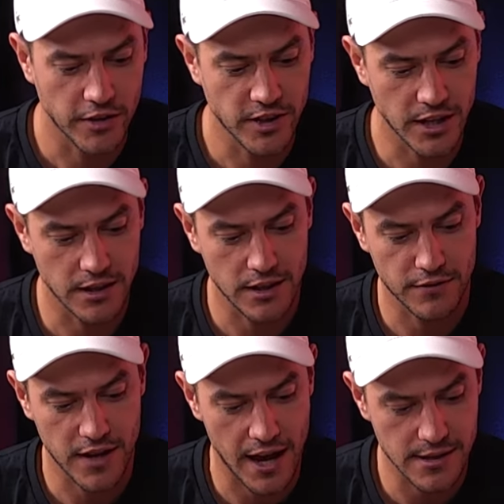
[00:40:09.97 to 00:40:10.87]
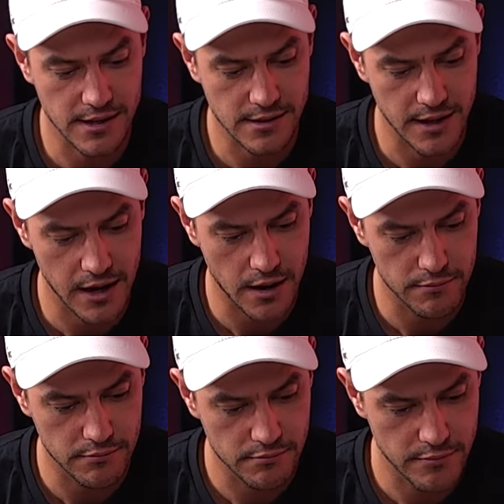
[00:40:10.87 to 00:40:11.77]
think if Kade doesn't get
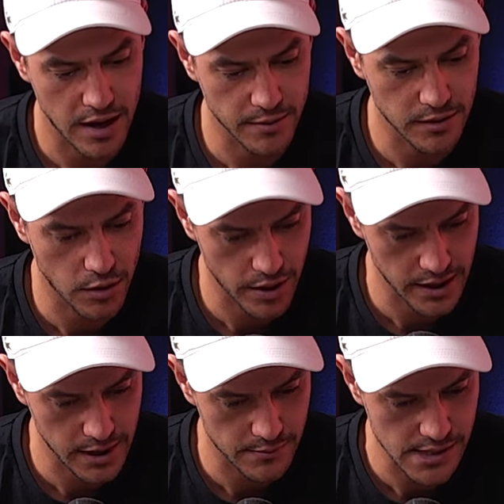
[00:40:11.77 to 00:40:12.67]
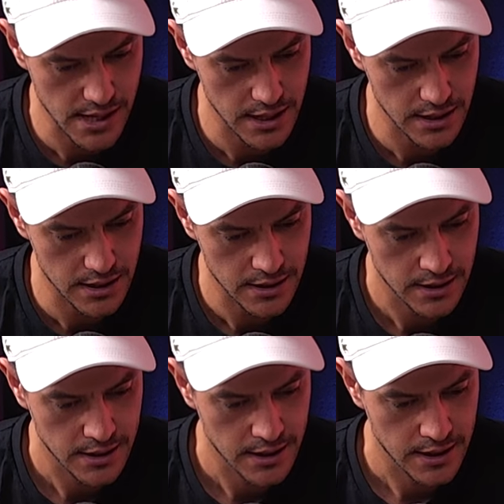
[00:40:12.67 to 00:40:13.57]
up, maybe Laurie comes in.
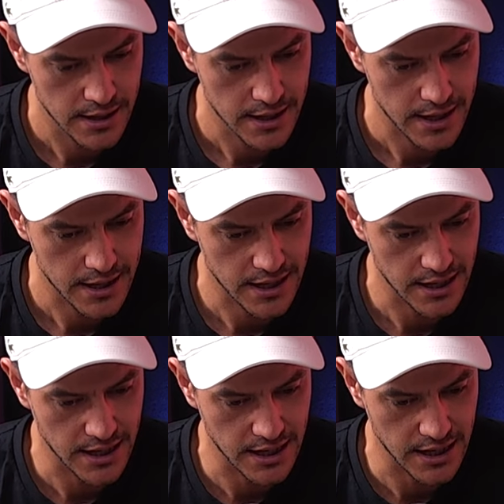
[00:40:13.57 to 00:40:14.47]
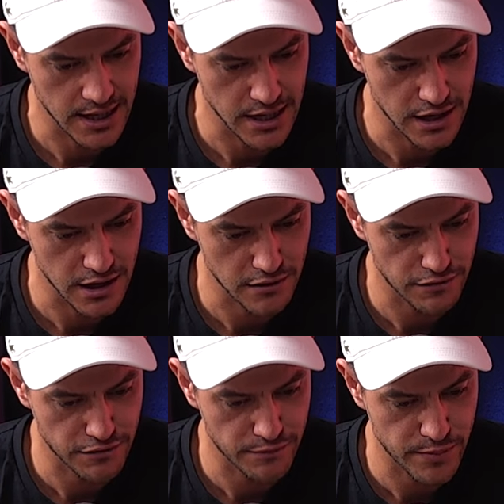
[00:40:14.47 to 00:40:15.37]

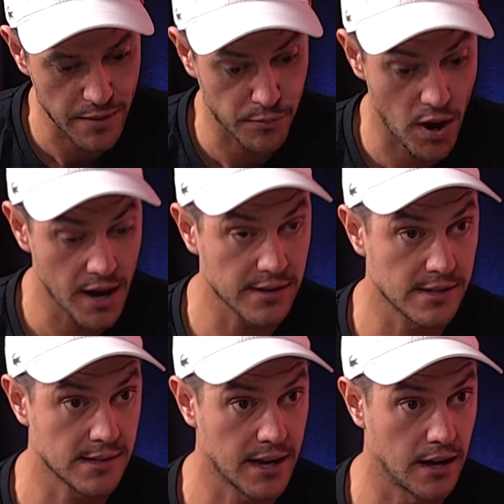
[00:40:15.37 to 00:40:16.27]
If, Ben Brown, doesn't, get,